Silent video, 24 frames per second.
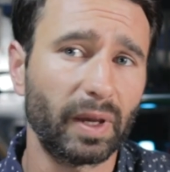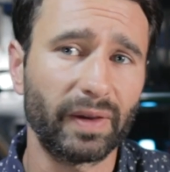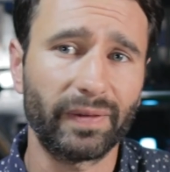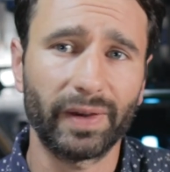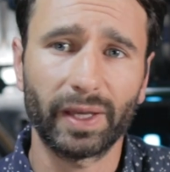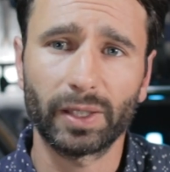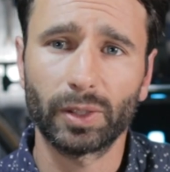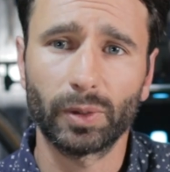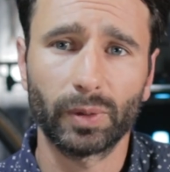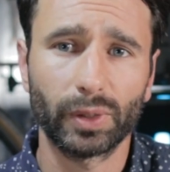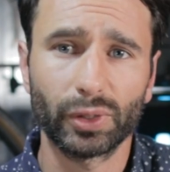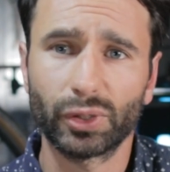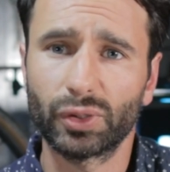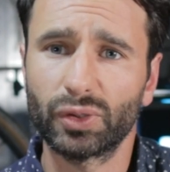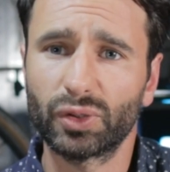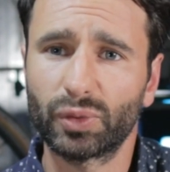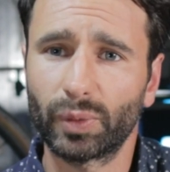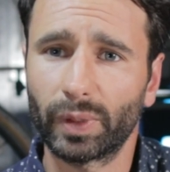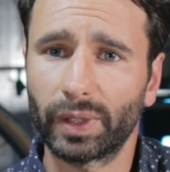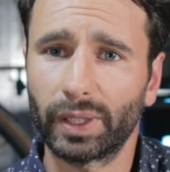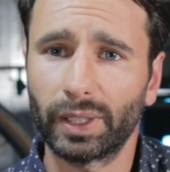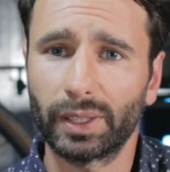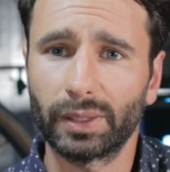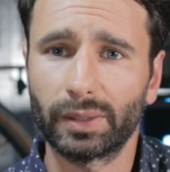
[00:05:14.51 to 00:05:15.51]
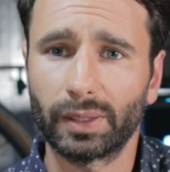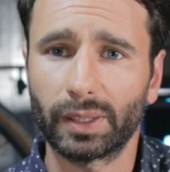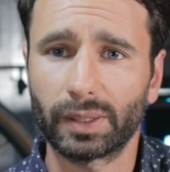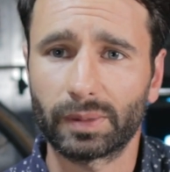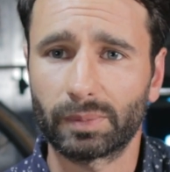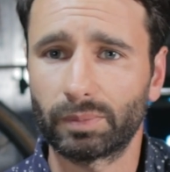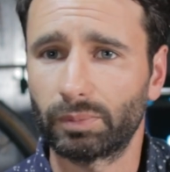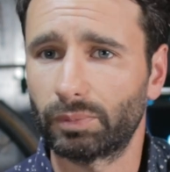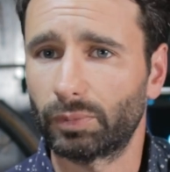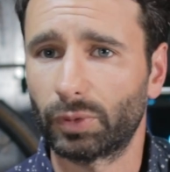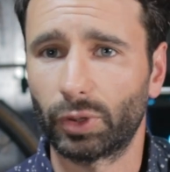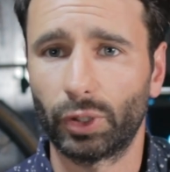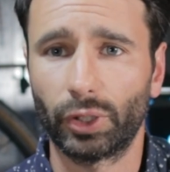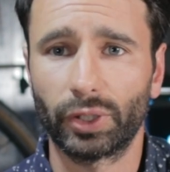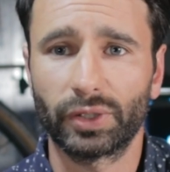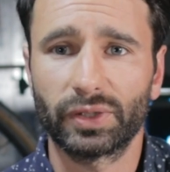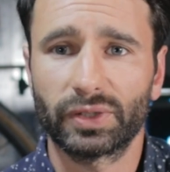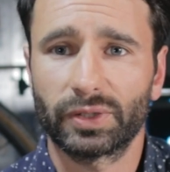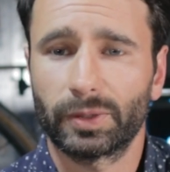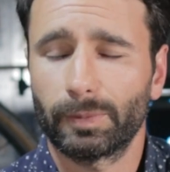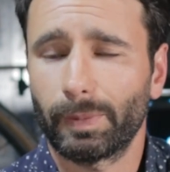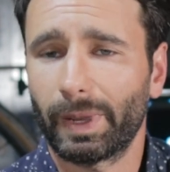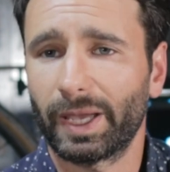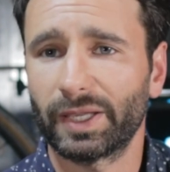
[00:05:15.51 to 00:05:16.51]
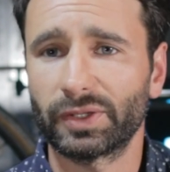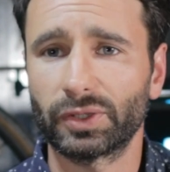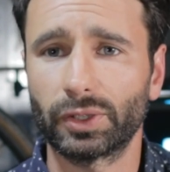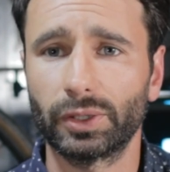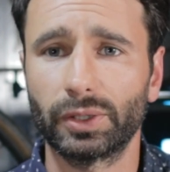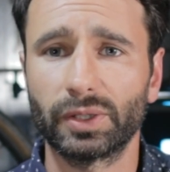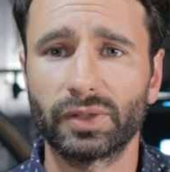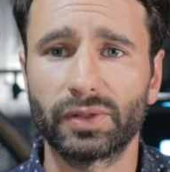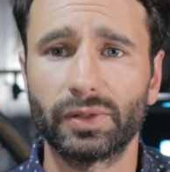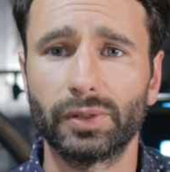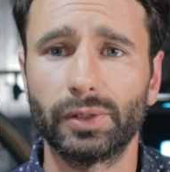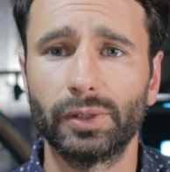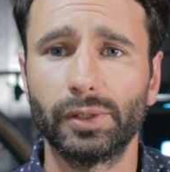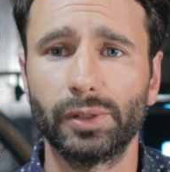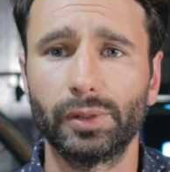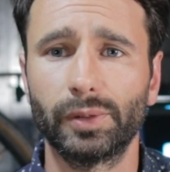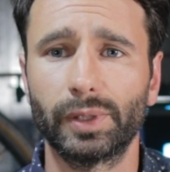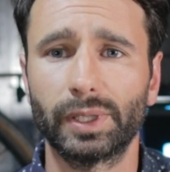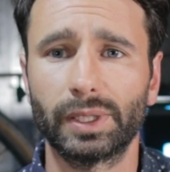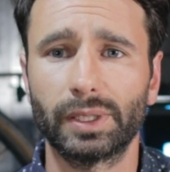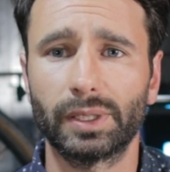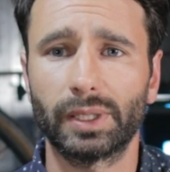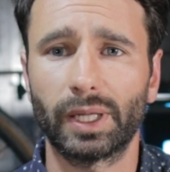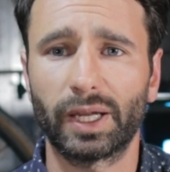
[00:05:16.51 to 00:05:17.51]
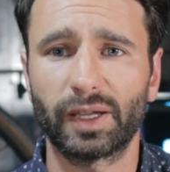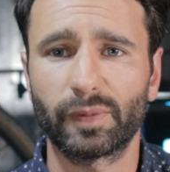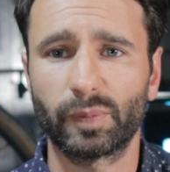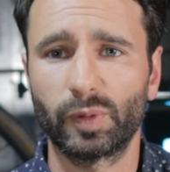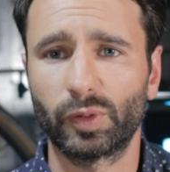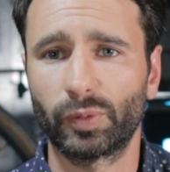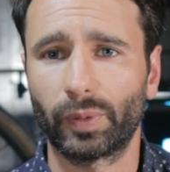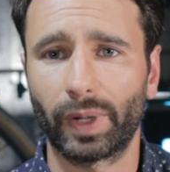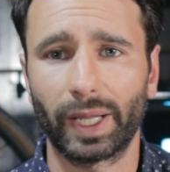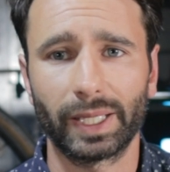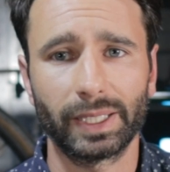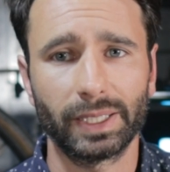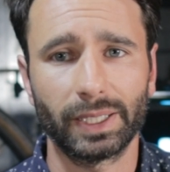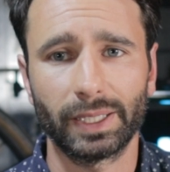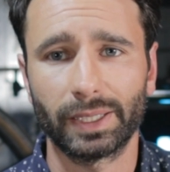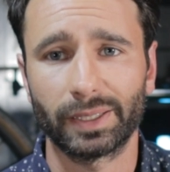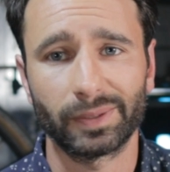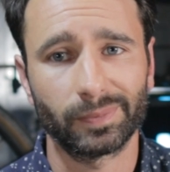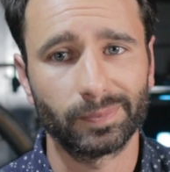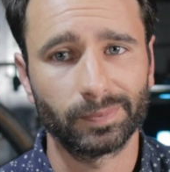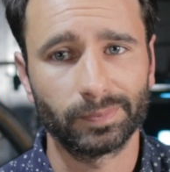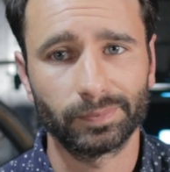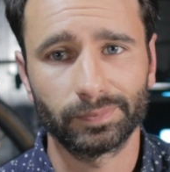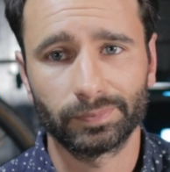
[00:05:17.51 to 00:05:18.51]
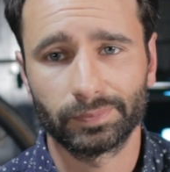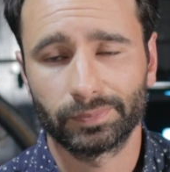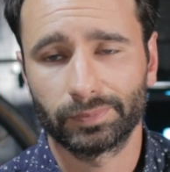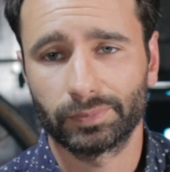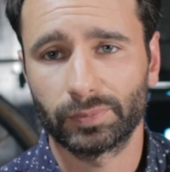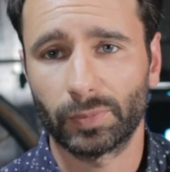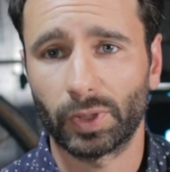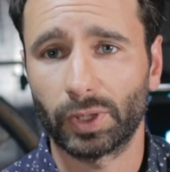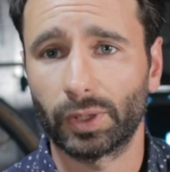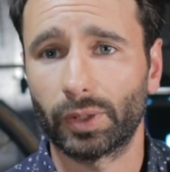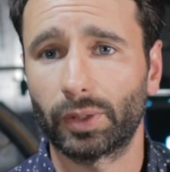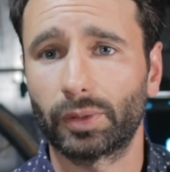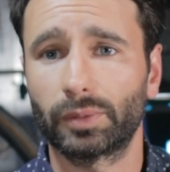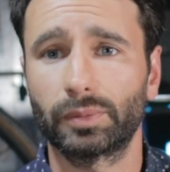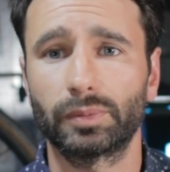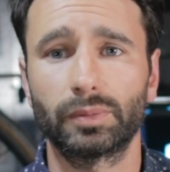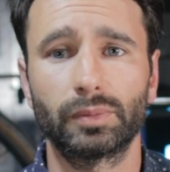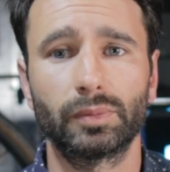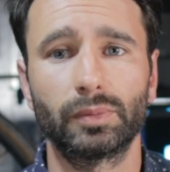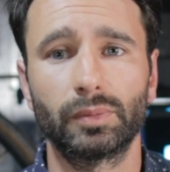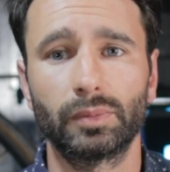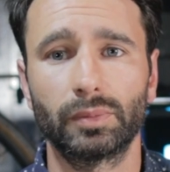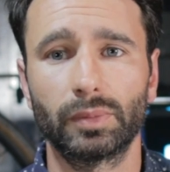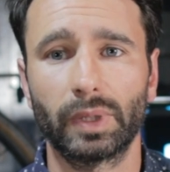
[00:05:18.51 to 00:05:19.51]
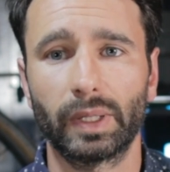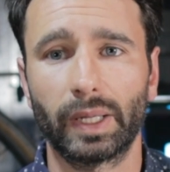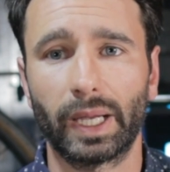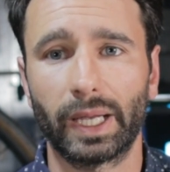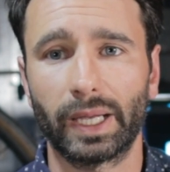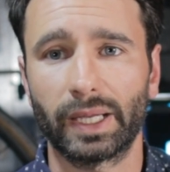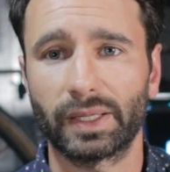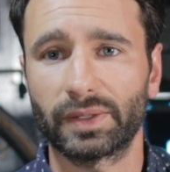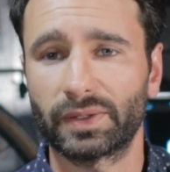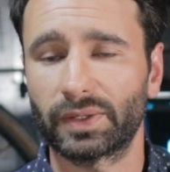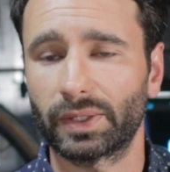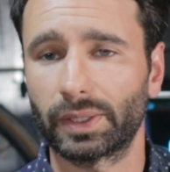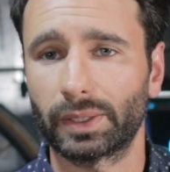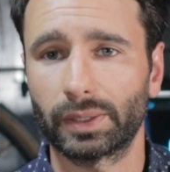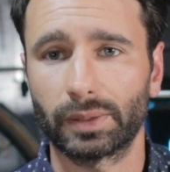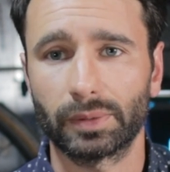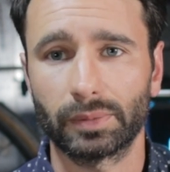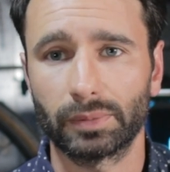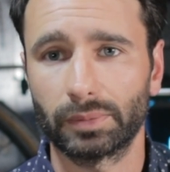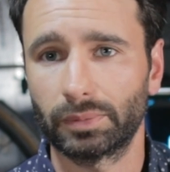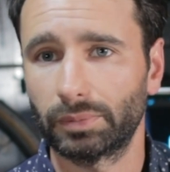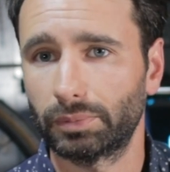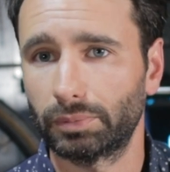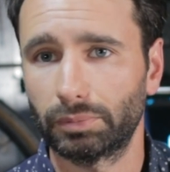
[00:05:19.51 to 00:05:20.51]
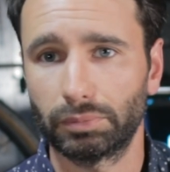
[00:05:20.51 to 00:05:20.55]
I've had no issues with it. It looks as good as new, and I've been riding it, you know, as a